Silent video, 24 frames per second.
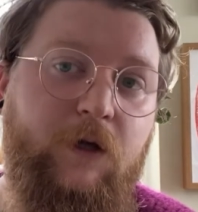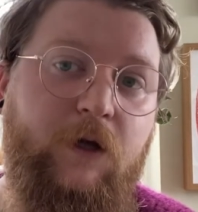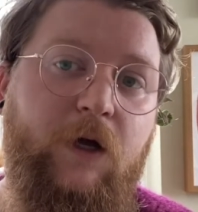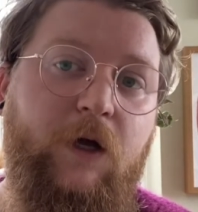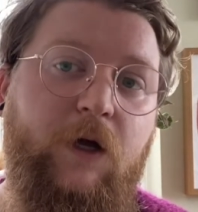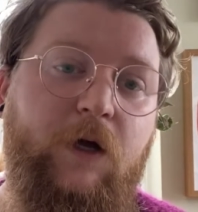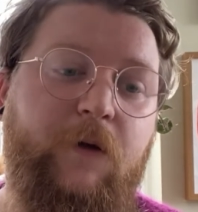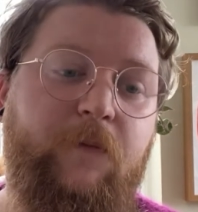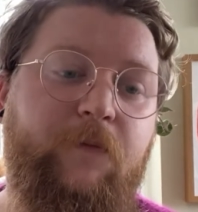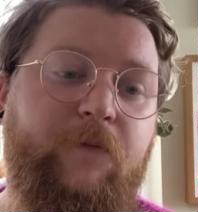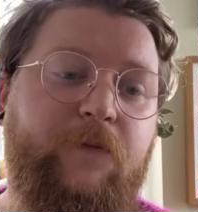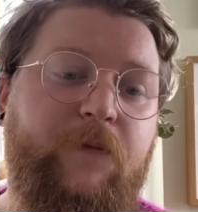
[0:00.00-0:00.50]

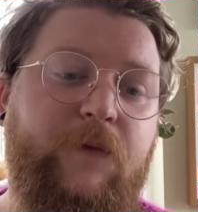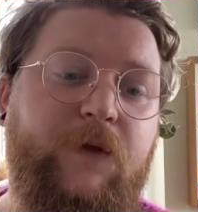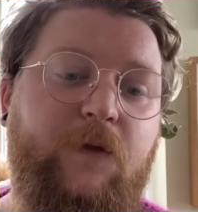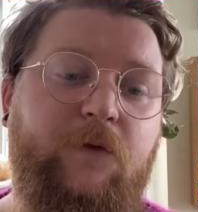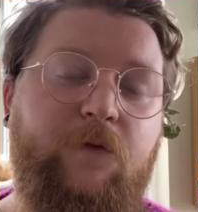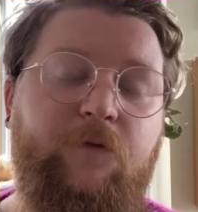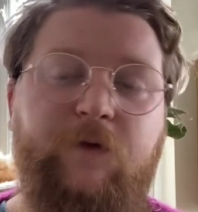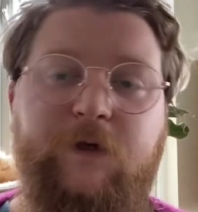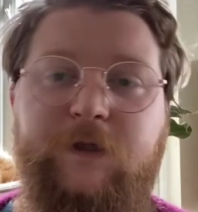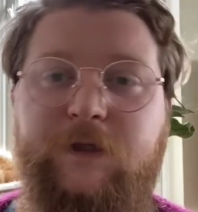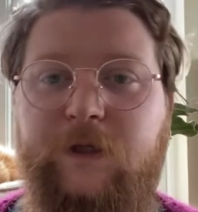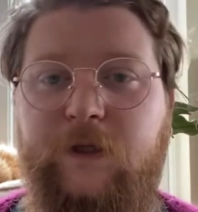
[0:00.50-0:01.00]

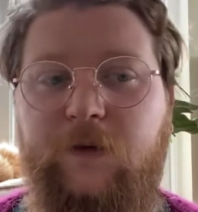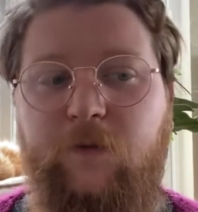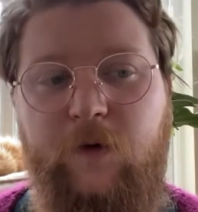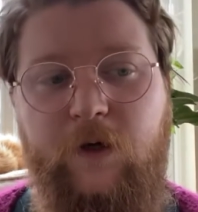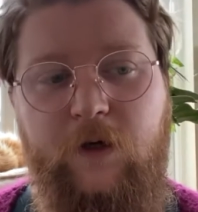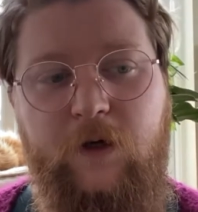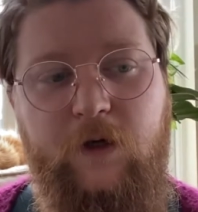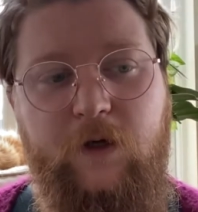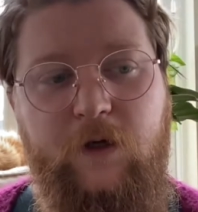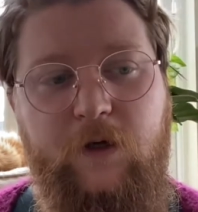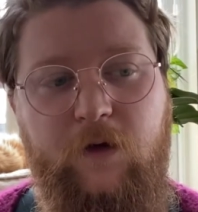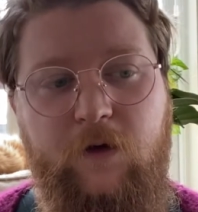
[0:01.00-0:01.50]
So originally
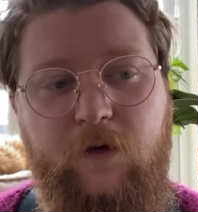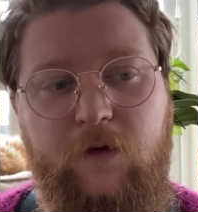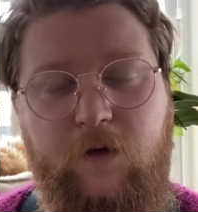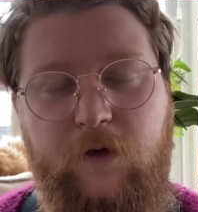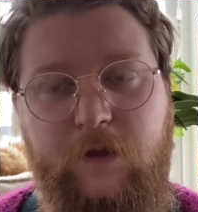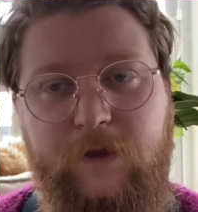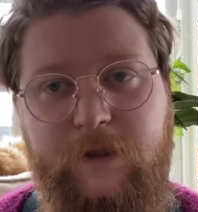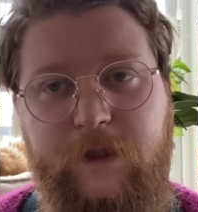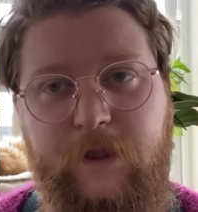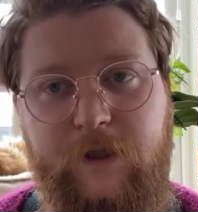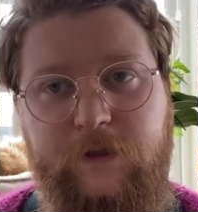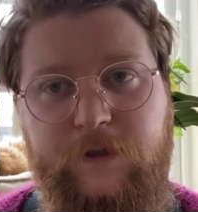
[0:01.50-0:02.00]
when I got
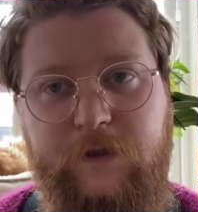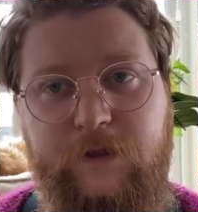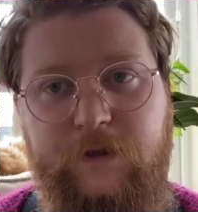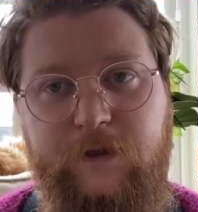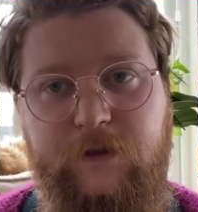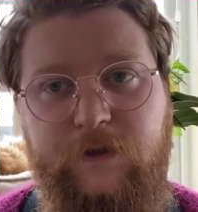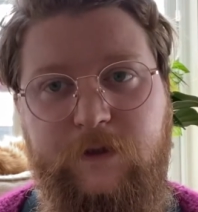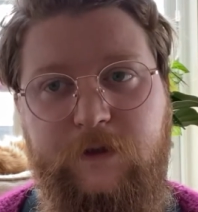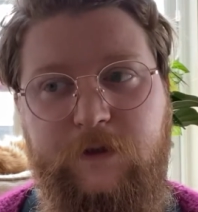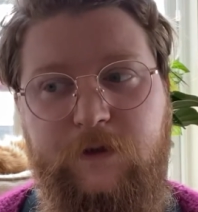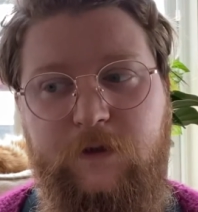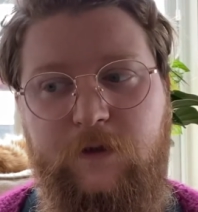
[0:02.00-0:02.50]

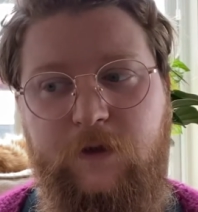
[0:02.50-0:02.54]
contacted,